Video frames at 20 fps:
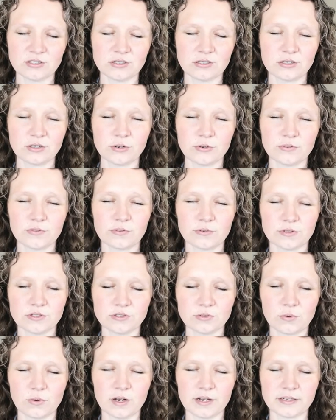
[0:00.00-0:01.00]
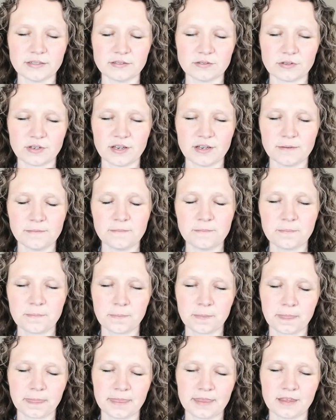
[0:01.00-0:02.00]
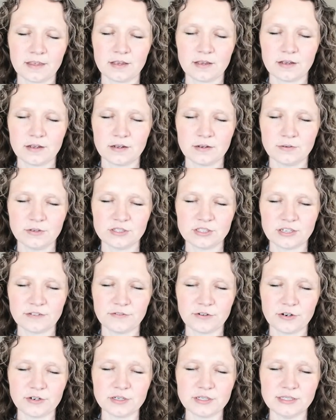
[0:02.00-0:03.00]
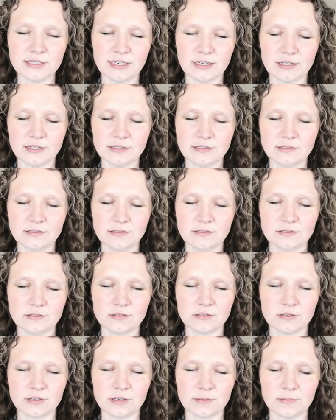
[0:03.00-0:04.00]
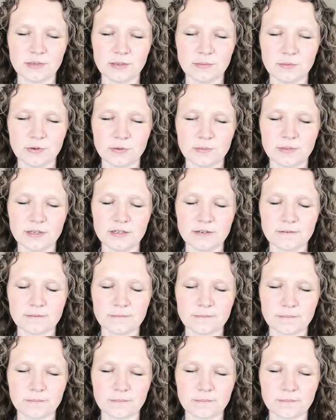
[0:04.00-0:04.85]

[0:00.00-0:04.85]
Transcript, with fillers: gonna go through it twice, okay? Which I've already done, so give me a moment.